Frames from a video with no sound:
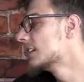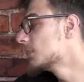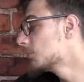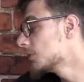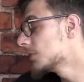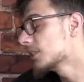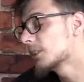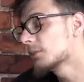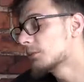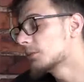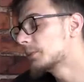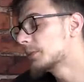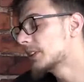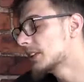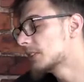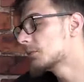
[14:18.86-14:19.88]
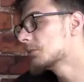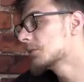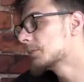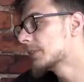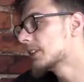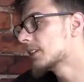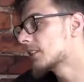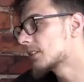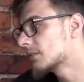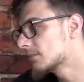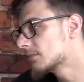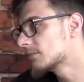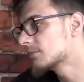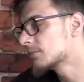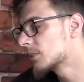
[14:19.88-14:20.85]
It will be
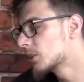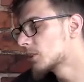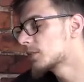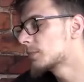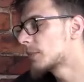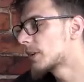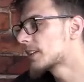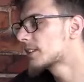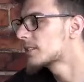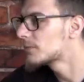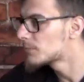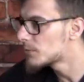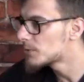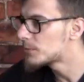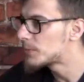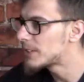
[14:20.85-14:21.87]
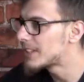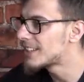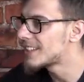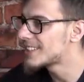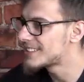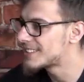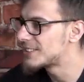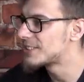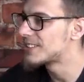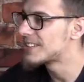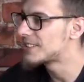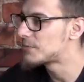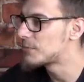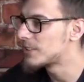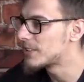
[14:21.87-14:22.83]
good, but it won't be as good
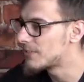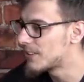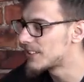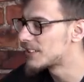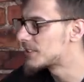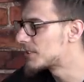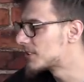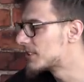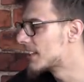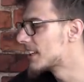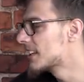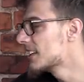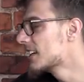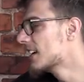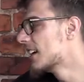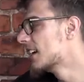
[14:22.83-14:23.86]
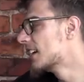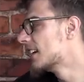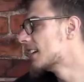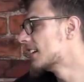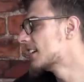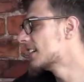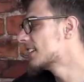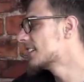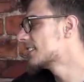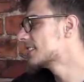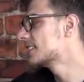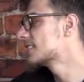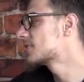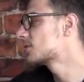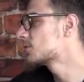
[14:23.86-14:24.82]
as we ride it today.
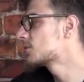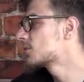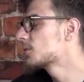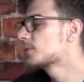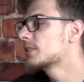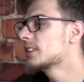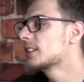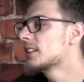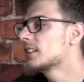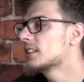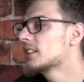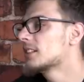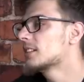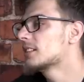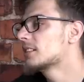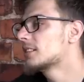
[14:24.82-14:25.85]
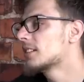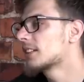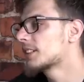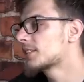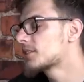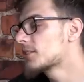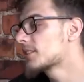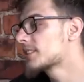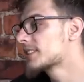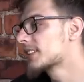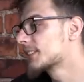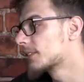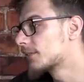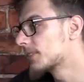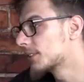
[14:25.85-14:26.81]
There's also the electronics
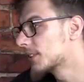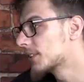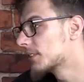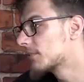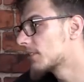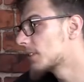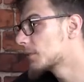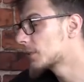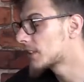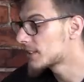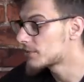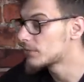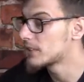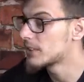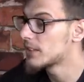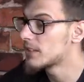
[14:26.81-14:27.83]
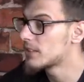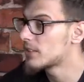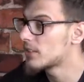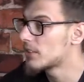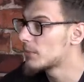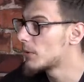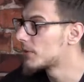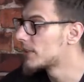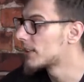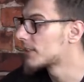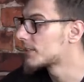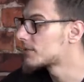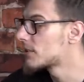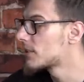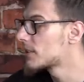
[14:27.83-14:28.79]
that are very refined, because we didn't talk about the
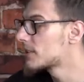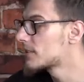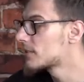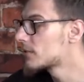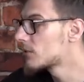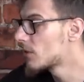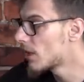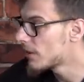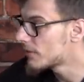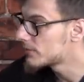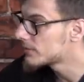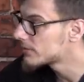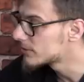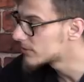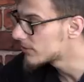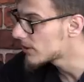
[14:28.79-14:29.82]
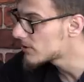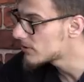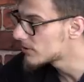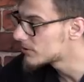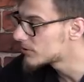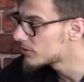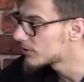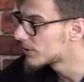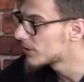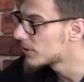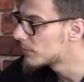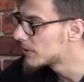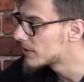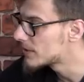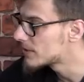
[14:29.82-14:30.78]
electronics. You have traction control and
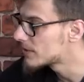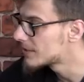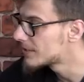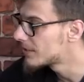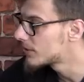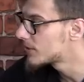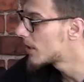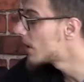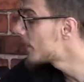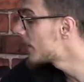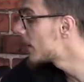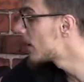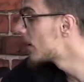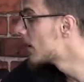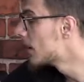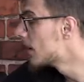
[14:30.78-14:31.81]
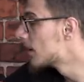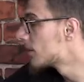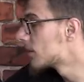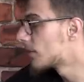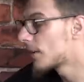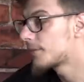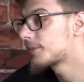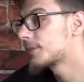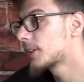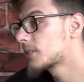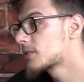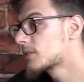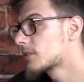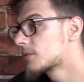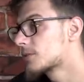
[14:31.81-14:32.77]
ABS on the Honda. You have
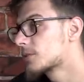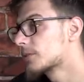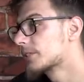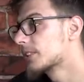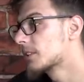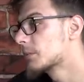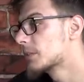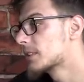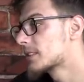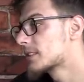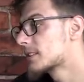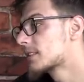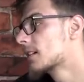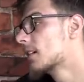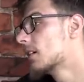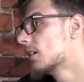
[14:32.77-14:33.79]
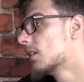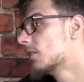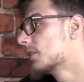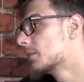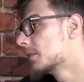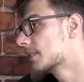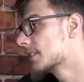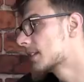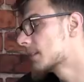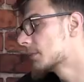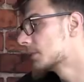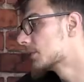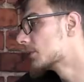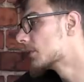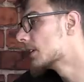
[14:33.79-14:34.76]
traction control and ABS on the
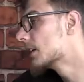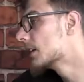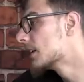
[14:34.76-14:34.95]
BMW.